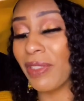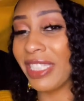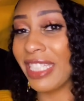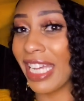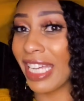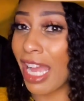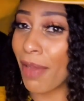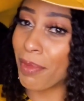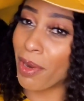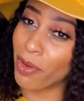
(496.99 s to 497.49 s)

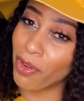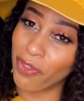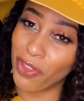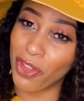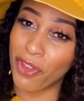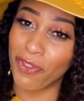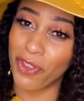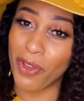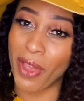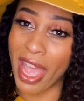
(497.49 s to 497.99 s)
Check out my review
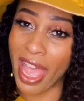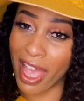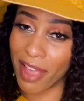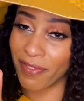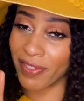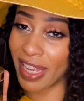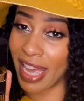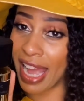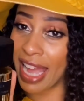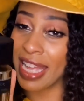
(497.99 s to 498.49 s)
if you have
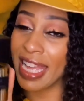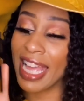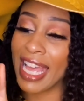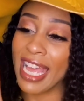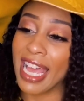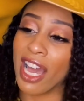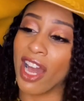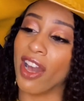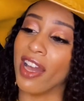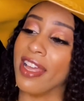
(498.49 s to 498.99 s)
not.
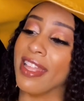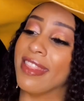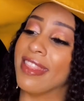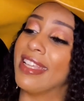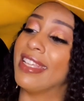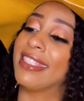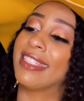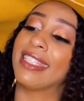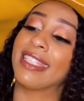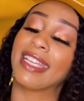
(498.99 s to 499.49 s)
And
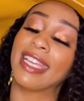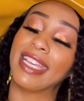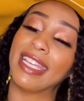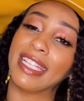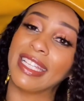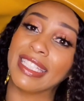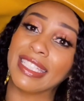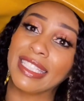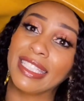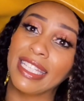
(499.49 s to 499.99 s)
this again
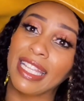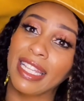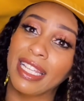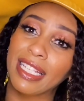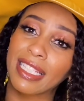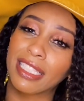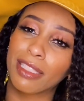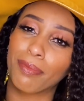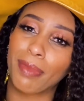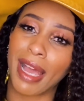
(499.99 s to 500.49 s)
is
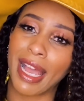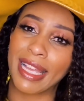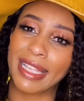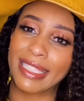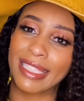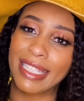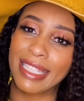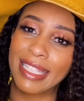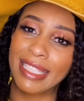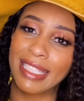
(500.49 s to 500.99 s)
Deluxe by
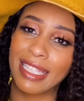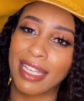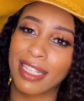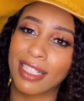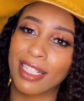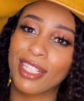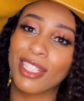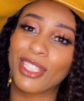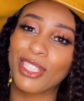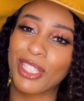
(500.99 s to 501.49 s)

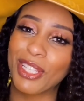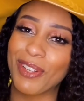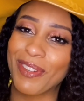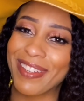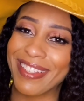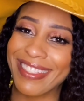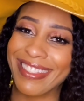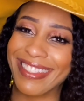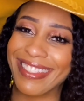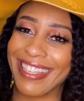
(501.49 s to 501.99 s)
Tiziana
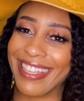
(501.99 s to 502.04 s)
Terenzi.